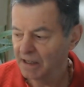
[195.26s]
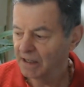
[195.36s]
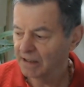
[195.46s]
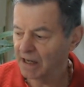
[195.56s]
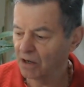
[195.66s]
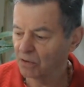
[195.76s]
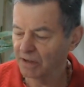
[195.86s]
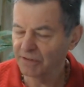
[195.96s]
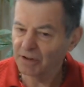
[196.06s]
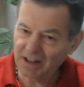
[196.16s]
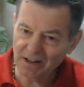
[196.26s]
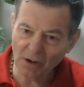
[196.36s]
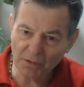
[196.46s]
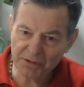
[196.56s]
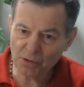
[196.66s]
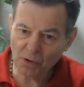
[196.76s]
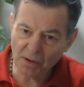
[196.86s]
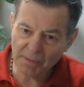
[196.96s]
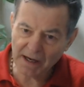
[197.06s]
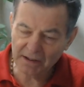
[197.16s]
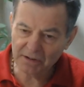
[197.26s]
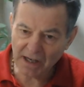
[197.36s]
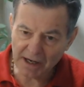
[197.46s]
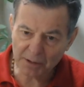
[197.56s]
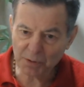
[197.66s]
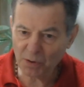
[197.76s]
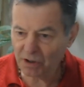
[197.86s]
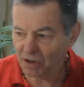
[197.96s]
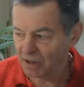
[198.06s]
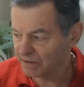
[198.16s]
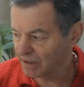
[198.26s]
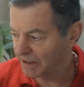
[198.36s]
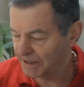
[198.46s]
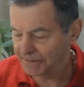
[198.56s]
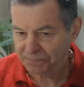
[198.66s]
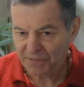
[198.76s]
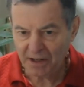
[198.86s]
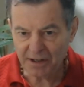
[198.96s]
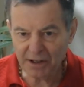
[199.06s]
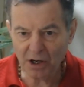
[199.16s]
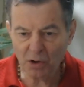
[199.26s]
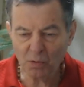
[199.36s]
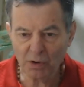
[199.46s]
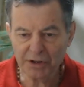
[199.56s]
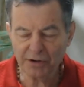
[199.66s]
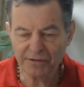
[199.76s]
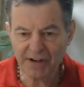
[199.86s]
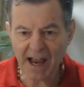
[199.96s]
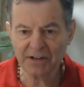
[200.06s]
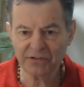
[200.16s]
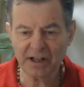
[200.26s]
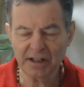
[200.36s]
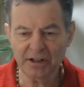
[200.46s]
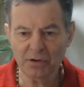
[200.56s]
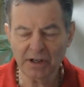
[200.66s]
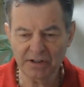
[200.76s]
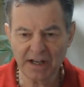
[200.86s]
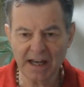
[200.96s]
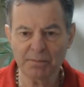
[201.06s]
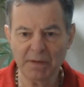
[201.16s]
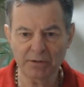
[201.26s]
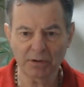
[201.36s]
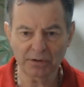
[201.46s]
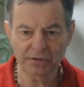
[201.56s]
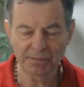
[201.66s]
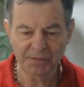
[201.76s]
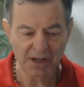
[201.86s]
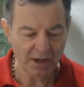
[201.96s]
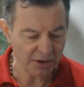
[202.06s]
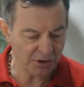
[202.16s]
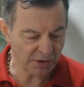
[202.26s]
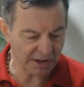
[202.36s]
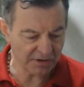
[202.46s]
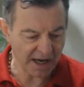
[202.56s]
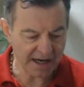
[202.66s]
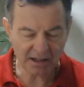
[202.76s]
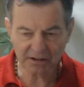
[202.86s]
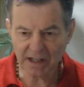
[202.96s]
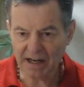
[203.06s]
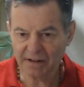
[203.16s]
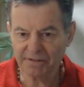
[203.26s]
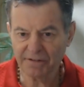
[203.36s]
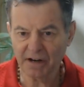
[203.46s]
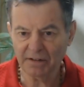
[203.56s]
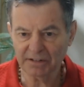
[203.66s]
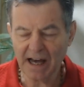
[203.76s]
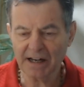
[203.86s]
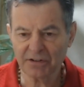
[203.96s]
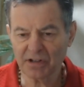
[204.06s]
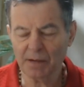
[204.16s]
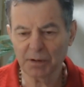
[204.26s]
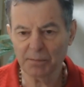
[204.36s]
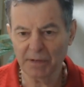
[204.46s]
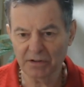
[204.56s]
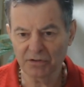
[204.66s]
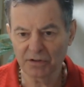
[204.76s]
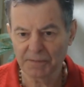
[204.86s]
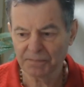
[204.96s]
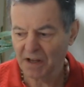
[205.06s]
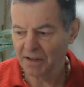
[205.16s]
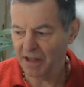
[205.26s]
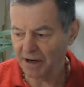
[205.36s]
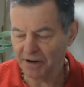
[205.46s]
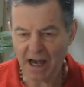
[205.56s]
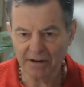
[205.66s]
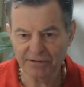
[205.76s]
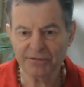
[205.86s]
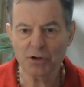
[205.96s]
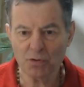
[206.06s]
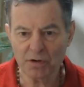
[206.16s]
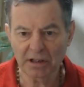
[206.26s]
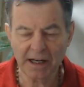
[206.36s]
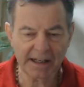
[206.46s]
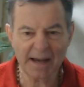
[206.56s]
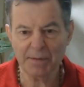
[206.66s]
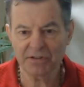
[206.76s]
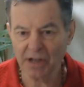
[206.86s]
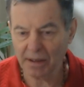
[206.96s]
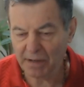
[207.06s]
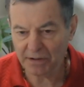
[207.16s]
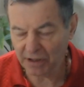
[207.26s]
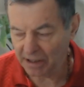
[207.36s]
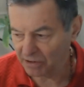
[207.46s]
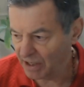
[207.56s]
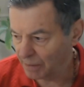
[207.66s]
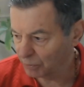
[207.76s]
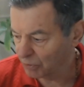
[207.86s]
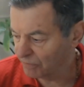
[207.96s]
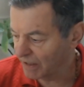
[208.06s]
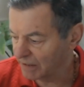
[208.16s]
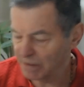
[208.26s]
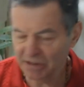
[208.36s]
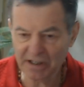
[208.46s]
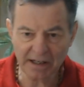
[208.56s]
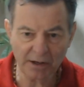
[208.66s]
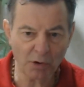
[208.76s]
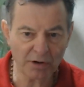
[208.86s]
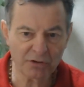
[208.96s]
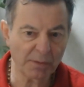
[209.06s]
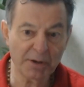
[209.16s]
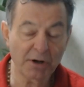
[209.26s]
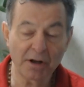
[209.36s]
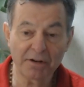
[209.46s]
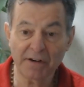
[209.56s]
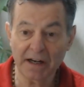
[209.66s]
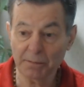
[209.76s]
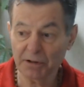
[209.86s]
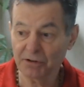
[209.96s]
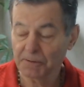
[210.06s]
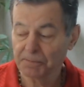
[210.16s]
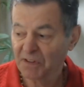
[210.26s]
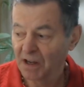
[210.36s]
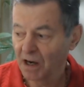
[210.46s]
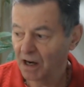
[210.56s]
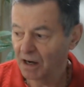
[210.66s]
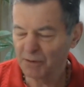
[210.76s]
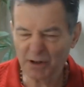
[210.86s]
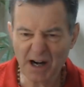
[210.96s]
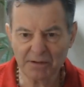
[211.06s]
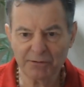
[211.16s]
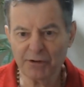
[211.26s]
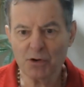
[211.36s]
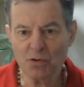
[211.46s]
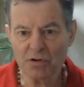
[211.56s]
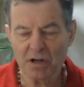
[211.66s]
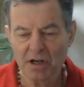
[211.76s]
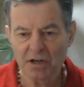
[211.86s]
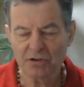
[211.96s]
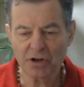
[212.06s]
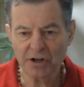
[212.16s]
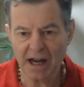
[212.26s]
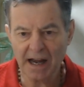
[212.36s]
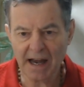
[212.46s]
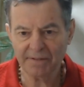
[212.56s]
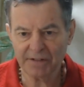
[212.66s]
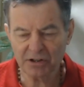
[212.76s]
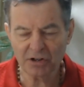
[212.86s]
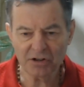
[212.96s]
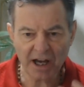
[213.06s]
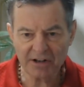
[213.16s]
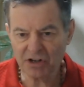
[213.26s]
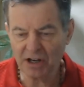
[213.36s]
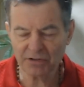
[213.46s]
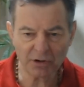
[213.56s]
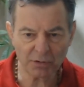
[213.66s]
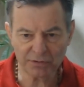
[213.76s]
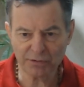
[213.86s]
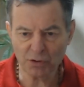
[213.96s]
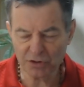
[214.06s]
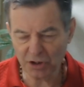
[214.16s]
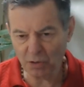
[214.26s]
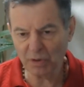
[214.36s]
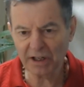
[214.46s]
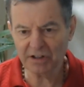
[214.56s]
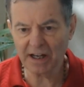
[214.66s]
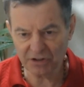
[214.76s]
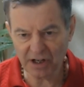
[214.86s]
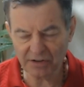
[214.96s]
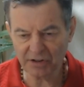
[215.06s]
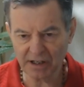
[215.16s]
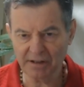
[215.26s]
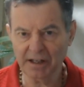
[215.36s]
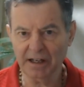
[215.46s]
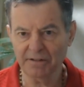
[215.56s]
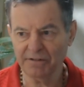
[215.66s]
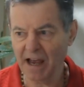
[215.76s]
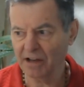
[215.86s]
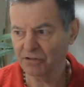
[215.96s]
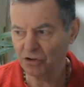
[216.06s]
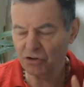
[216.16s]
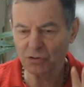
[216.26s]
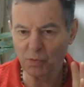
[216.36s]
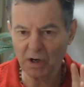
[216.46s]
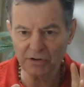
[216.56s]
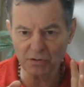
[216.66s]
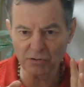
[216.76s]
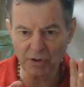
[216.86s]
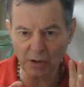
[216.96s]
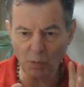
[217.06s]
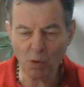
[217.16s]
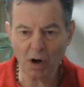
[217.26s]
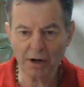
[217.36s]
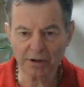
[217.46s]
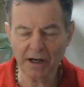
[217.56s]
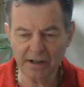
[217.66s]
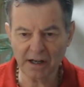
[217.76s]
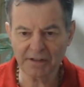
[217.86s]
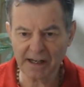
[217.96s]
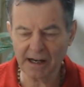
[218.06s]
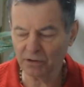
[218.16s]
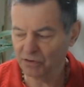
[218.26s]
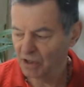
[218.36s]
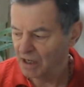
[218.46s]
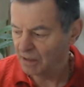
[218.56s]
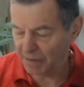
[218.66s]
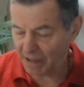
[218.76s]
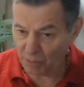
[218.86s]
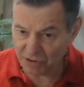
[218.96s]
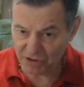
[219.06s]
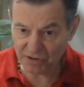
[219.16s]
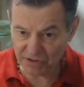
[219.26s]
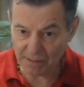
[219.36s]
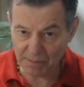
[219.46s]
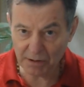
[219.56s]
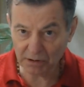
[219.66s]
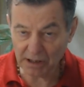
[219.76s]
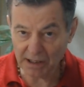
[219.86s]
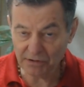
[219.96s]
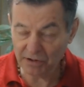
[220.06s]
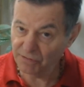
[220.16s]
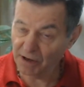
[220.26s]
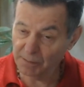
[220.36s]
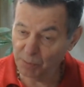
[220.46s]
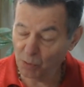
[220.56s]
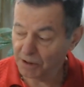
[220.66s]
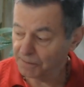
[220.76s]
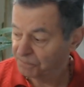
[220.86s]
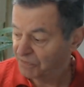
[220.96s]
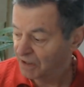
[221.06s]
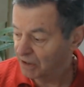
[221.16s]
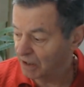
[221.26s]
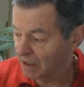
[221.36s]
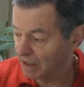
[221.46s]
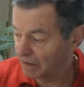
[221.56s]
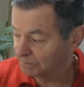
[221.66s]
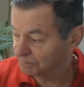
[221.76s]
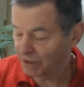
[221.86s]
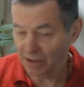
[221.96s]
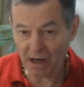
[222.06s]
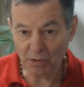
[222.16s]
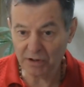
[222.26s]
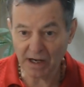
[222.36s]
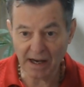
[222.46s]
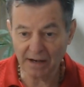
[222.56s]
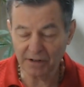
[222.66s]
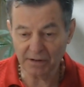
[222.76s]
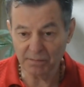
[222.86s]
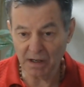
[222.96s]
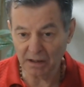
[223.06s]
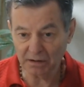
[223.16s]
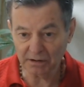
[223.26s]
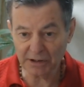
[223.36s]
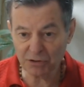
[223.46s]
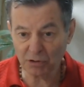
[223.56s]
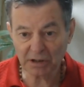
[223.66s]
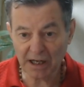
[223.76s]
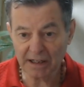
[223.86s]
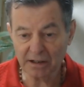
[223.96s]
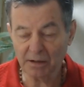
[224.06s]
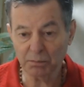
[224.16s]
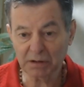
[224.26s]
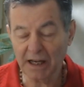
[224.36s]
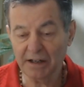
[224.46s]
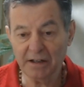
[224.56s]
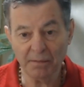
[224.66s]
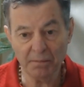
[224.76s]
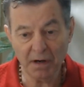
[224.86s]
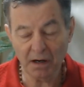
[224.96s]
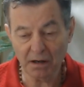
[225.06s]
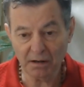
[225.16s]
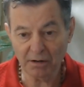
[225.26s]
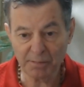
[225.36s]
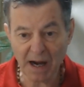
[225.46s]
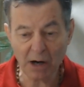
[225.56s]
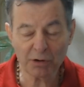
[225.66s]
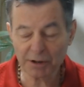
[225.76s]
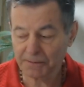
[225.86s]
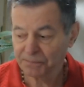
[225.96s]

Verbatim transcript: now if you go through all my entire protocol i tell you you know, when you're fasting, you can take minerals. You can take a lot of a lot of supplements that are not food, like MSM as an example, or vitamin D, or some of your other vitamins. Um, they're not food, so you're not having to digest those foods. You don't want to digest anything in a fast. You just want to drink water and nothing else. But I want you to stay mineralized. It's very important. You, um, you know, I want I have an, electrolyte blend of, uh, of powder,